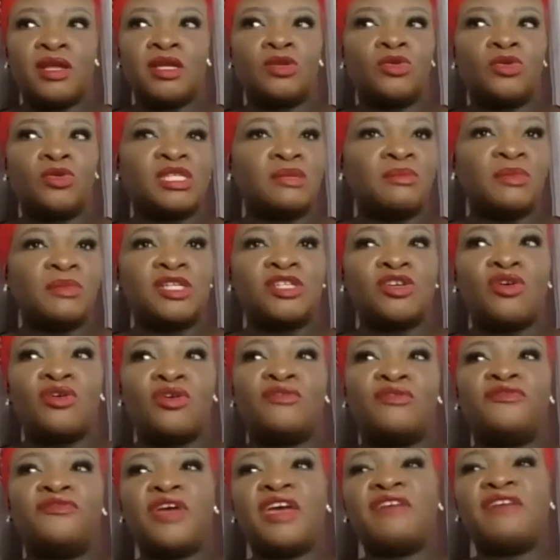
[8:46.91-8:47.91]
It was a matter
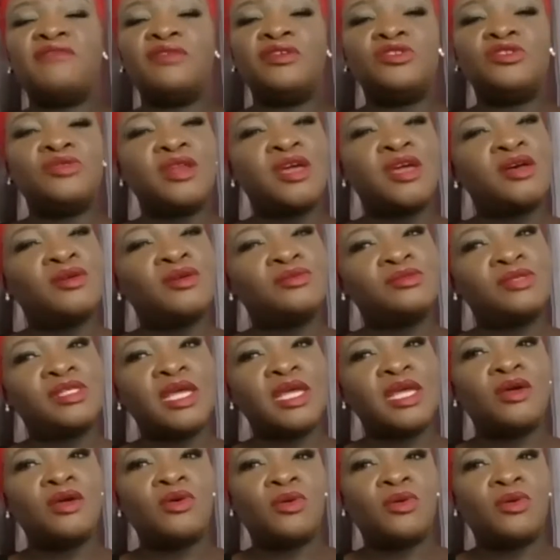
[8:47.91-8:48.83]
of having to now say,